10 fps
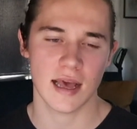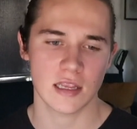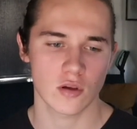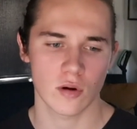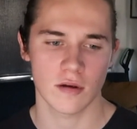
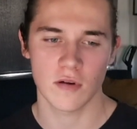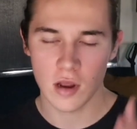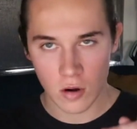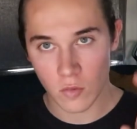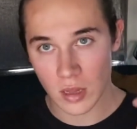that sort of
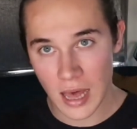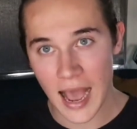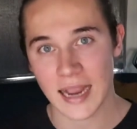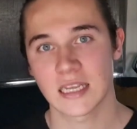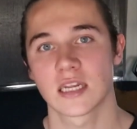
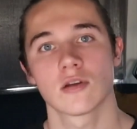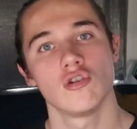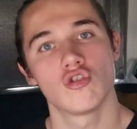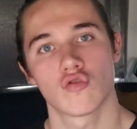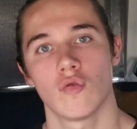relaxed,
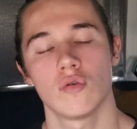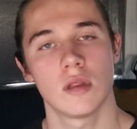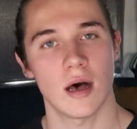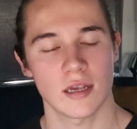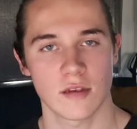controlled
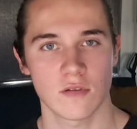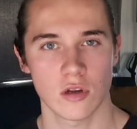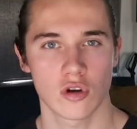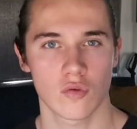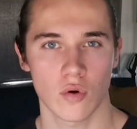loss of
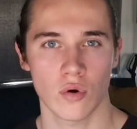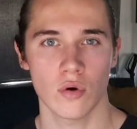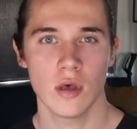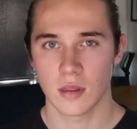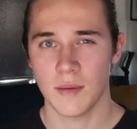
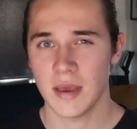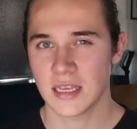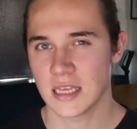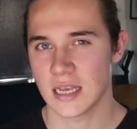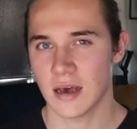control that
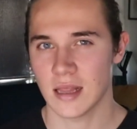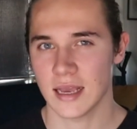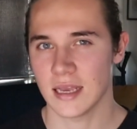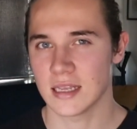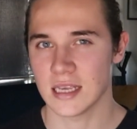makes it sound
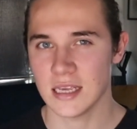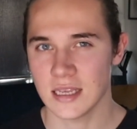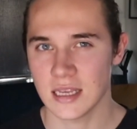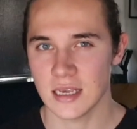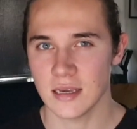like it's
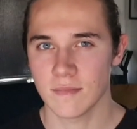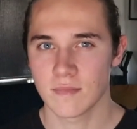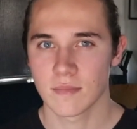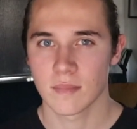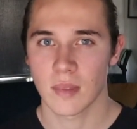easy
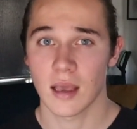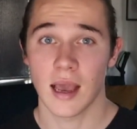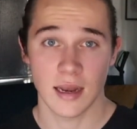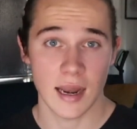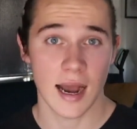
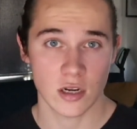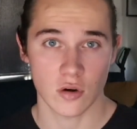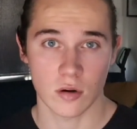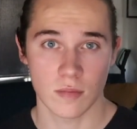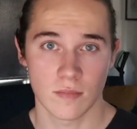and
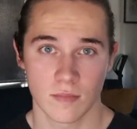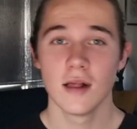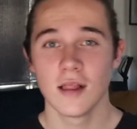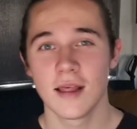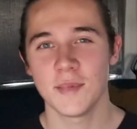natural.
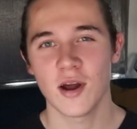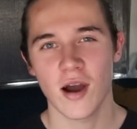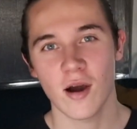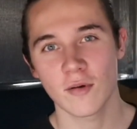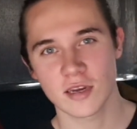Let me know
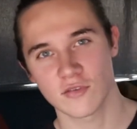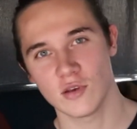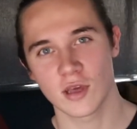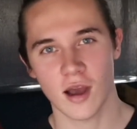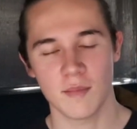how it works for you
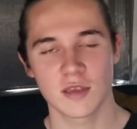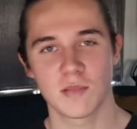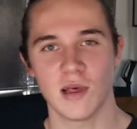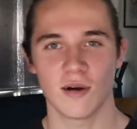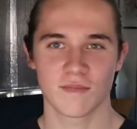in the comments
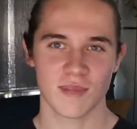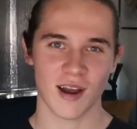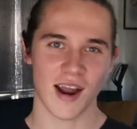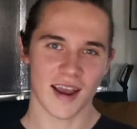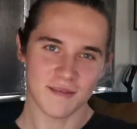below. Alright,